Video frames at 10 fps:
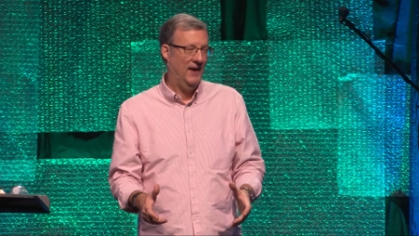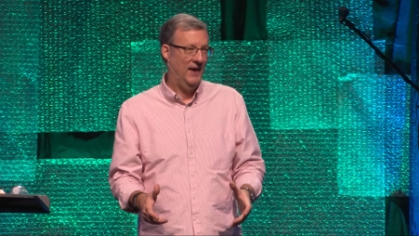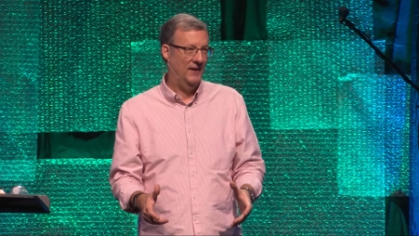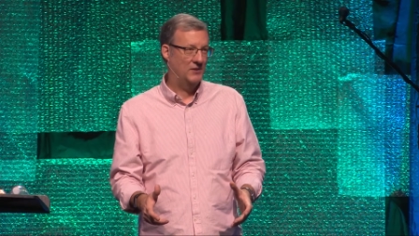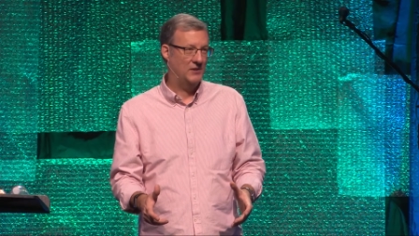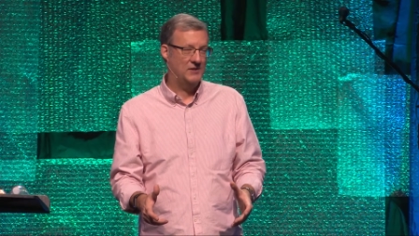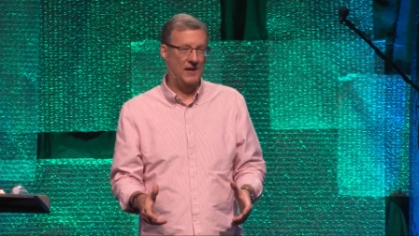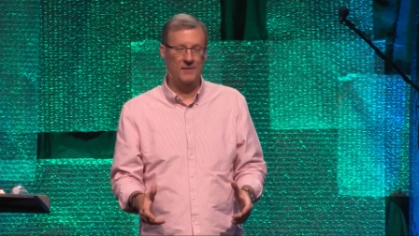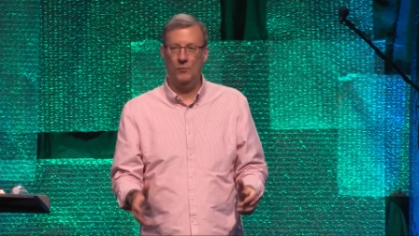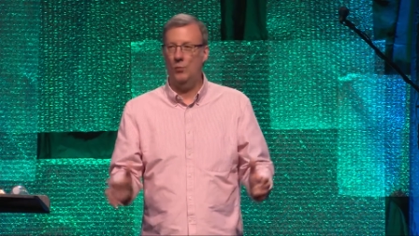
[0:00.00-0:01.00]
And she
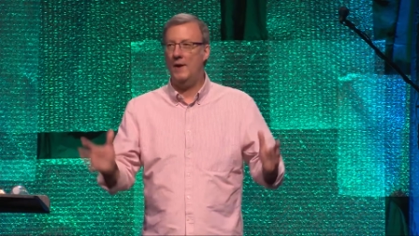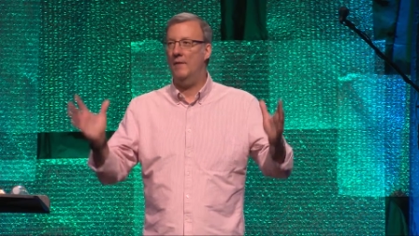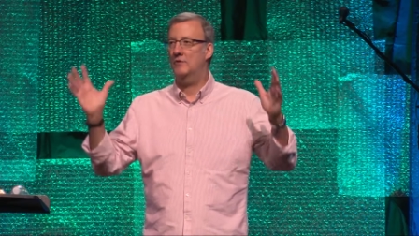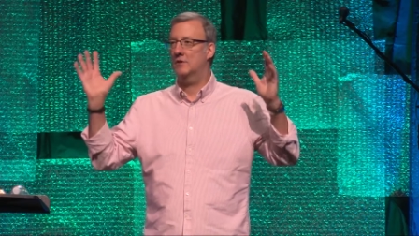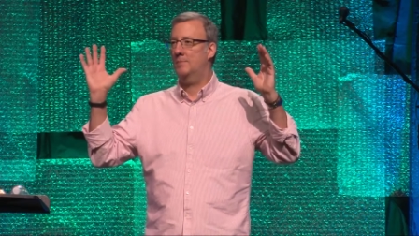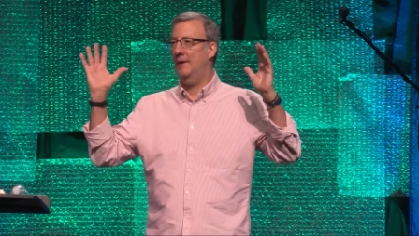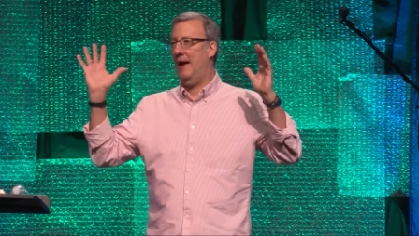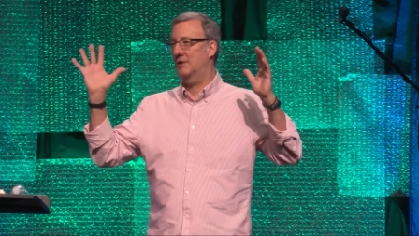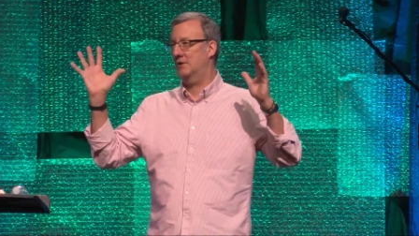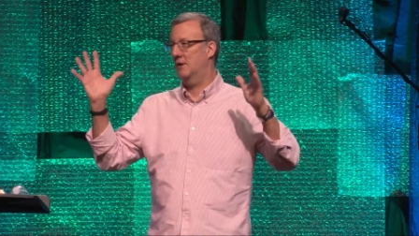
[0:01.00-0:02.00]
said, We have just been
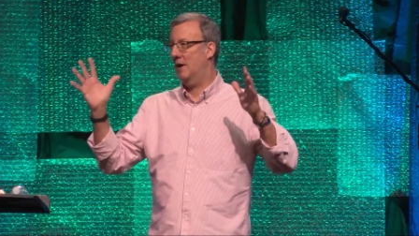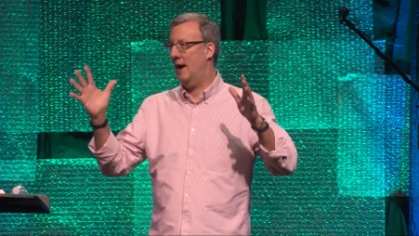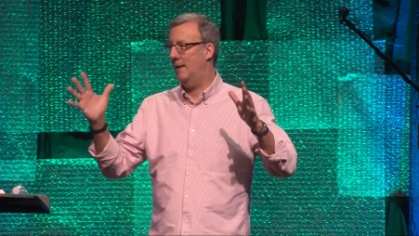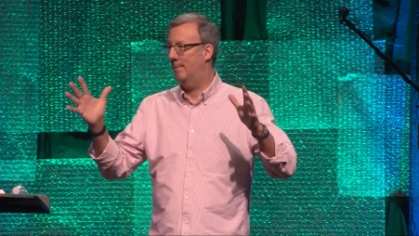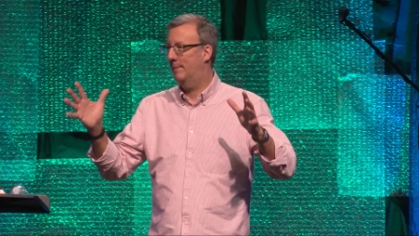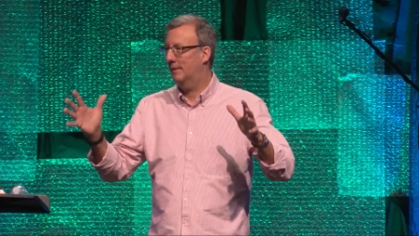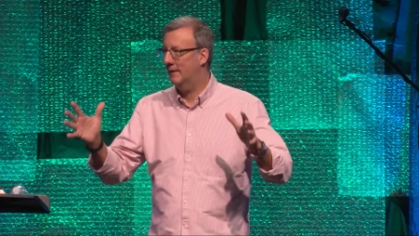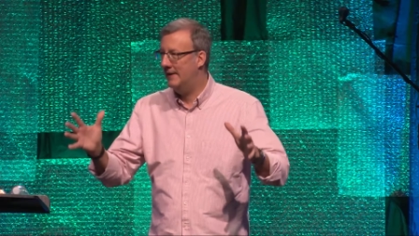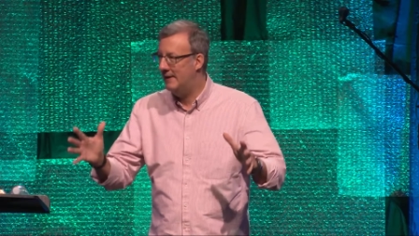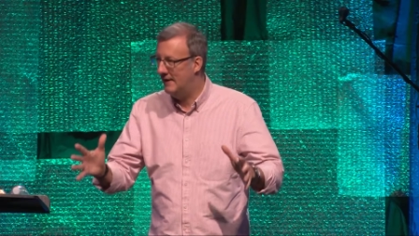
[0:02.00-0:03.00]
asking God,
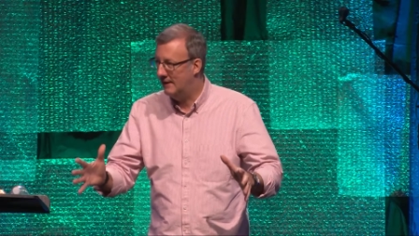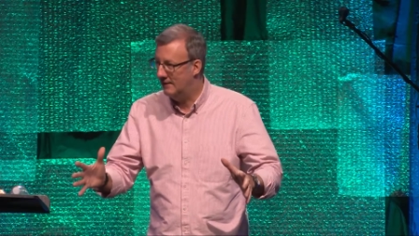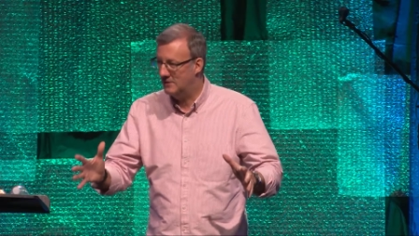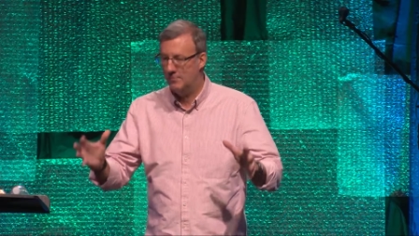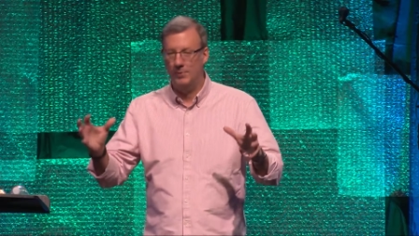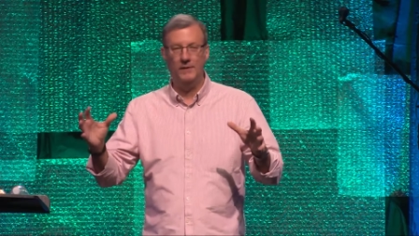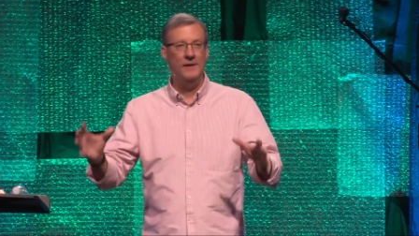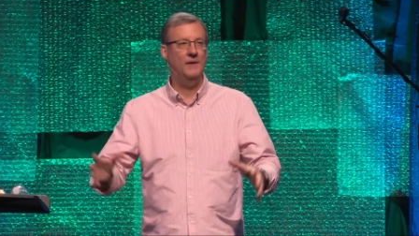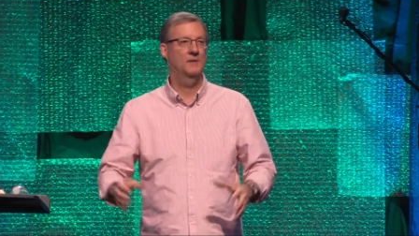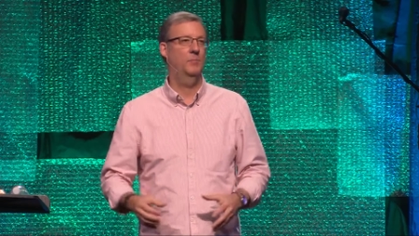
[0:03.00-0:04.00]
please,
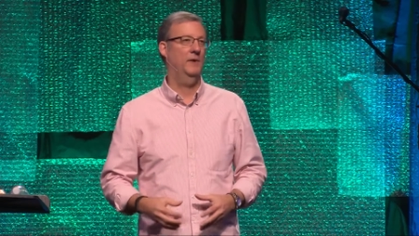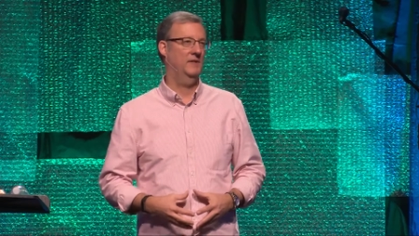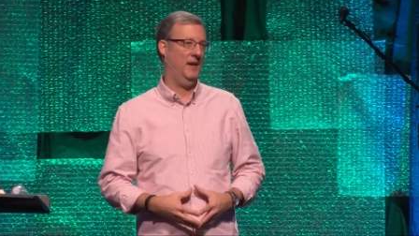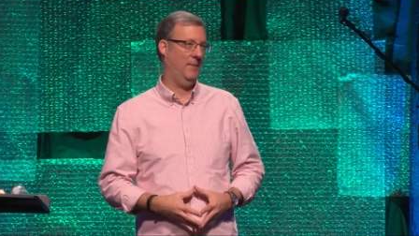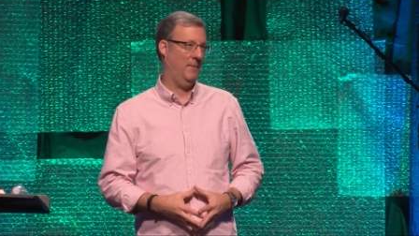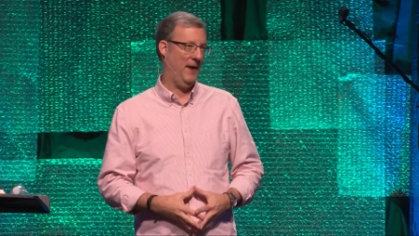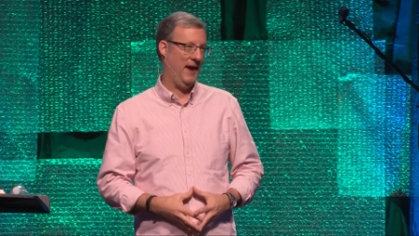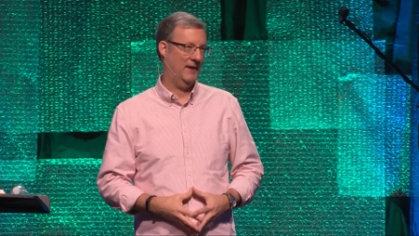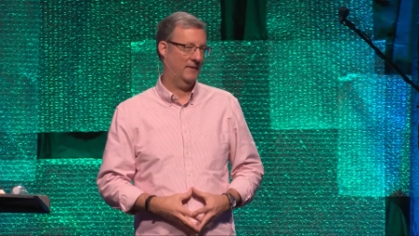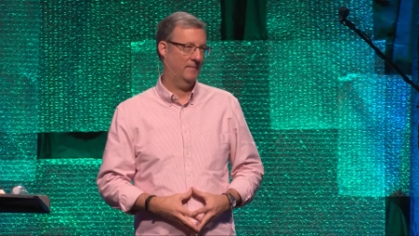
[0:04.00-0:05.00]
please bring Jayme back.